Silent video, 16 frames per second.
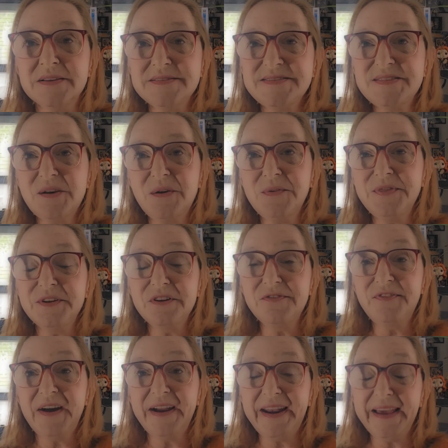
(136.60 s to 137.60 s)
So they're
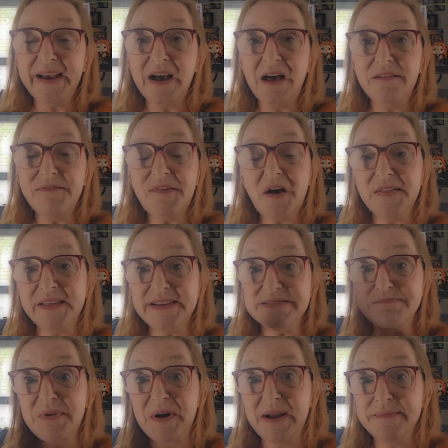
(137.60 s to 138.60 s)
fighting off all
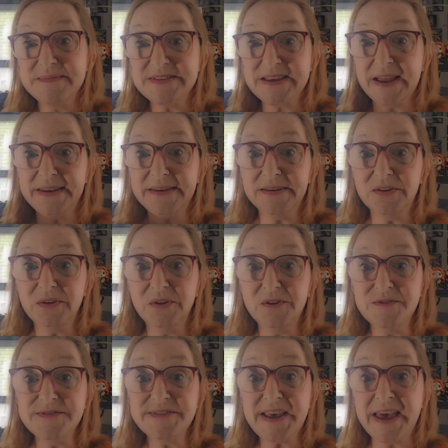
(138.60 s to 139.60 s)
these Prime
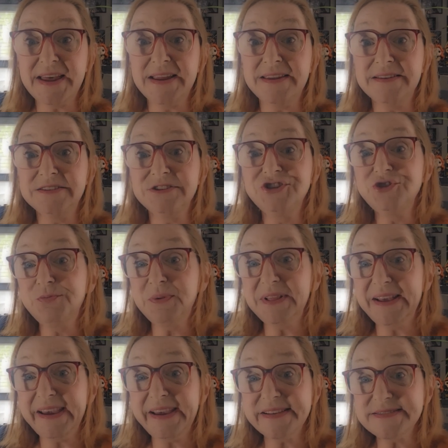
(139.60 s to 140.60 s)
Sentinels, and
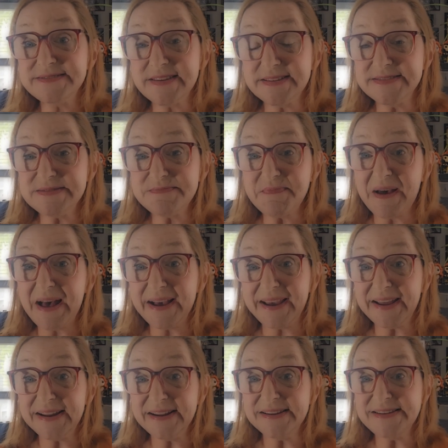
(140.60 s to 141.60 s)
Jubilee and Sunspot
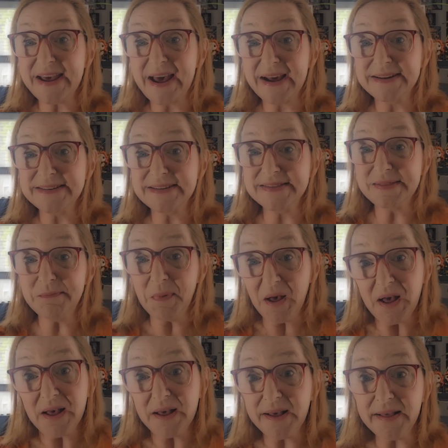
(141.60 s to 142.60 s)
get attacked at the
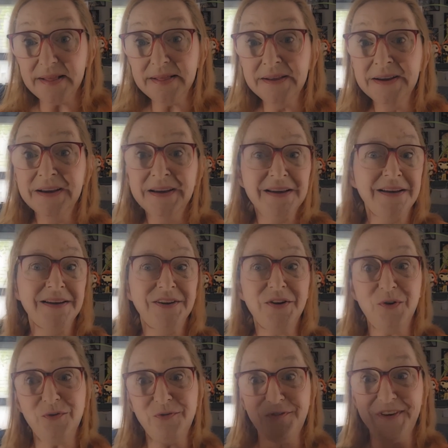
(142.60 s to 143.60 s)
mall.
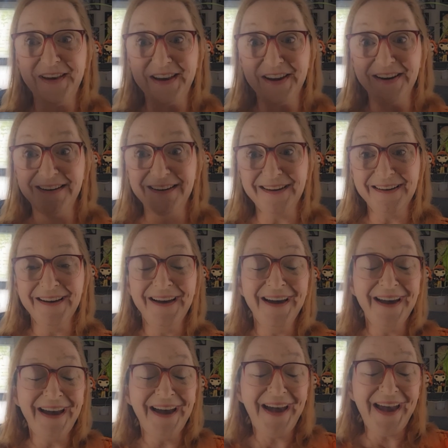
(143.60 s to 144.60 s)
Go figure.
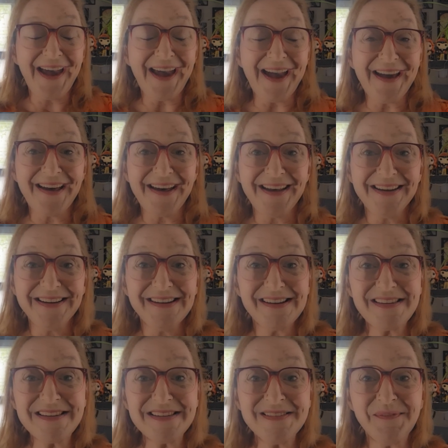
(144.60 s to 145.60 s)
And
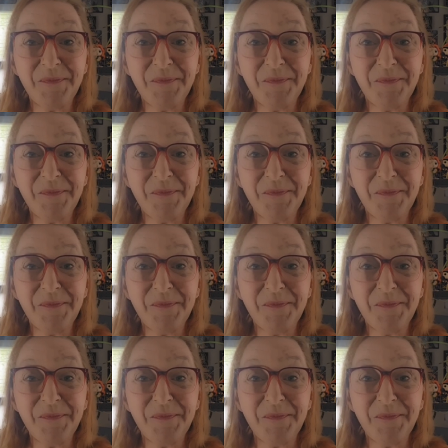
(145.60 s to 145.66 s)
